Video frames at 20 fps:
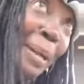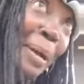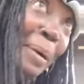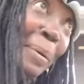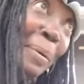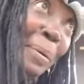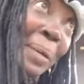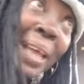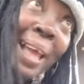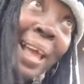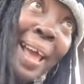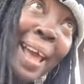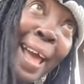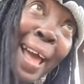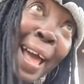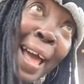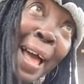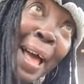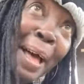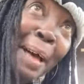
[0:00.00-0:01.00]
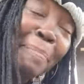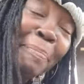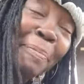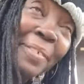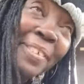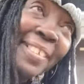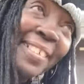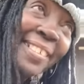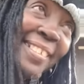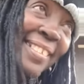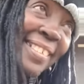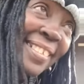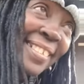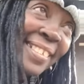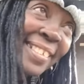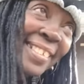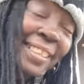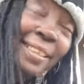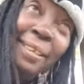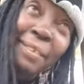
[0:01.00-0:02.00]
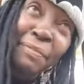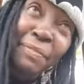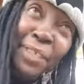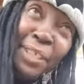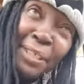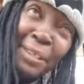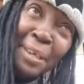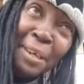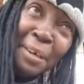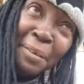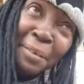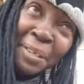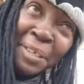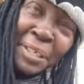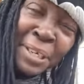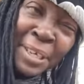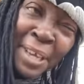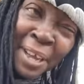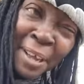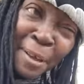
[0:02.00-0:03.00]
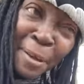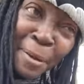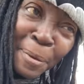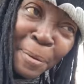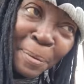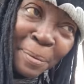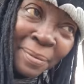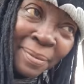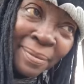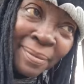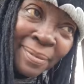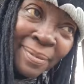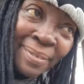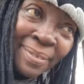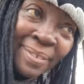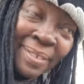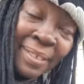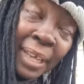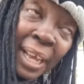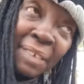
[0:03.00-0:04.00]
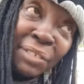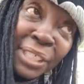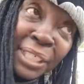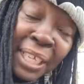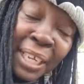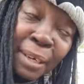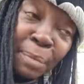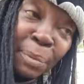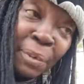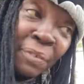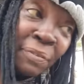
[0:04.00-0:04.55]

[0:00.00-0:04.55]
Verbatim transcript: no cap if you know you know I said it